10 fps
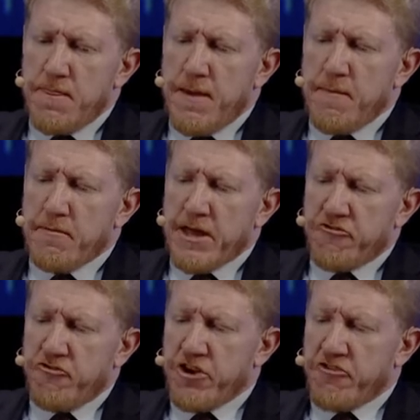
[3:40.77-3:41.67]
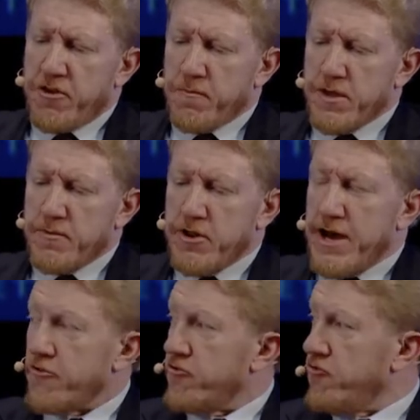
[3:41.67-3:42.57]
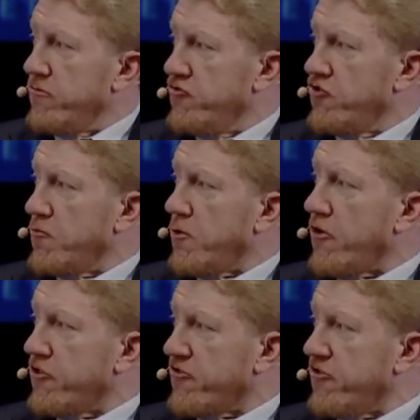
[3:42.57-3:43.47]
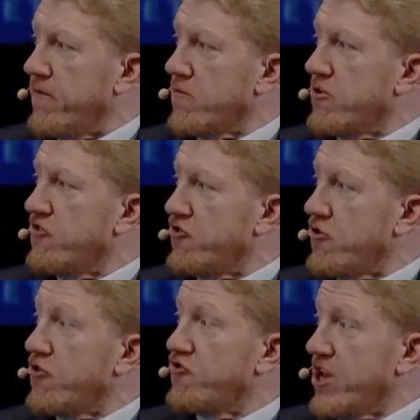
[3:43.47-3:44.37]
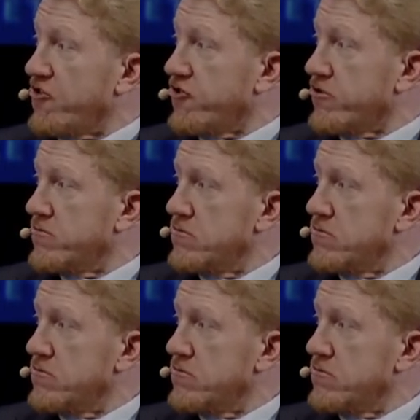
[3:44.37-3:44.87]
And maybe that suggests something about how the geopolitics of the region are changing,